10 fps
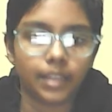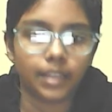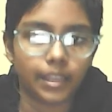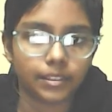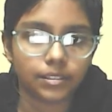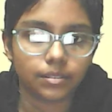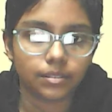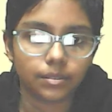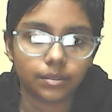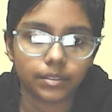So
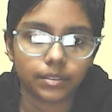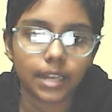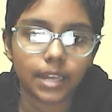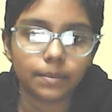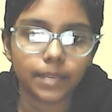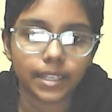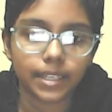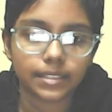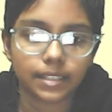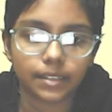Tal plays
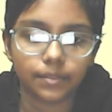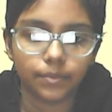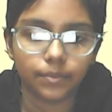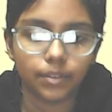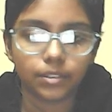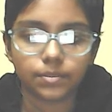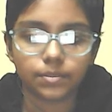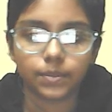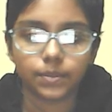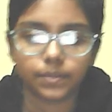at first
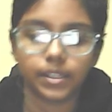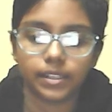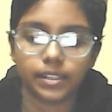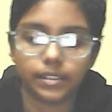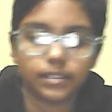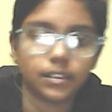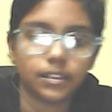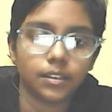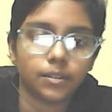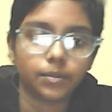move, that is
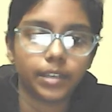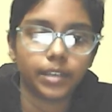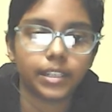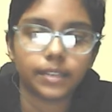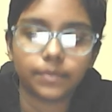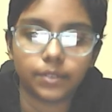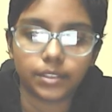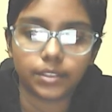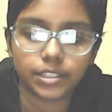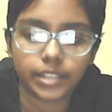queen a4
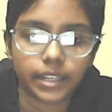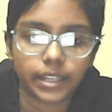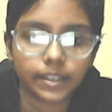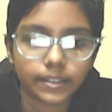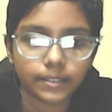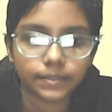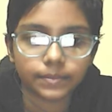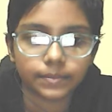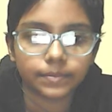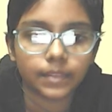check.
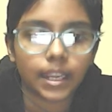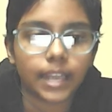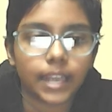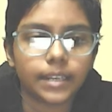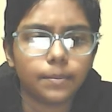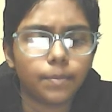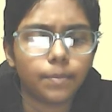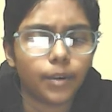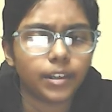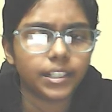An
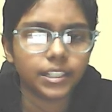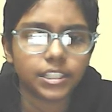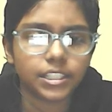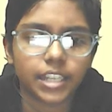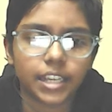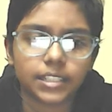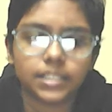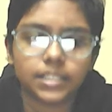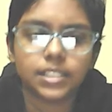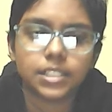important check
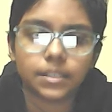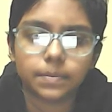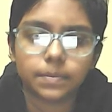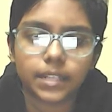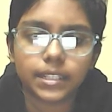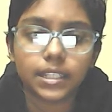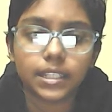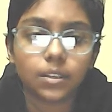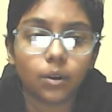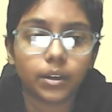disrupting the
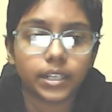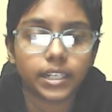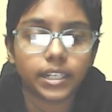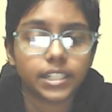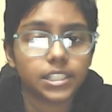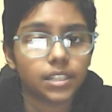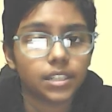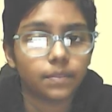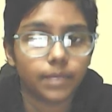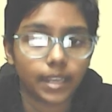coordination of
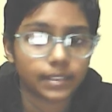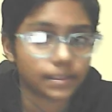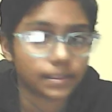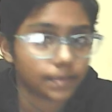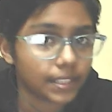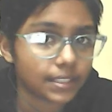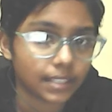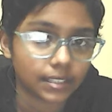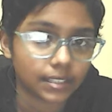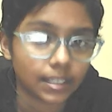black's pieces.
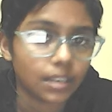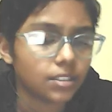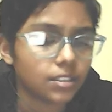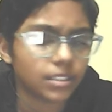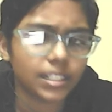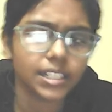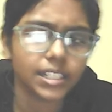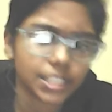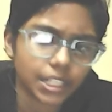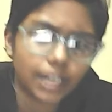So let's check
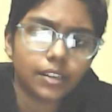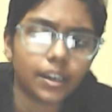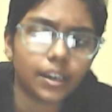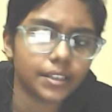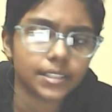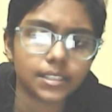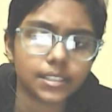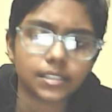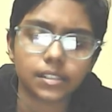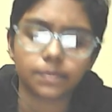out how he's
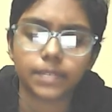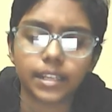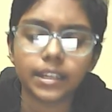disrupting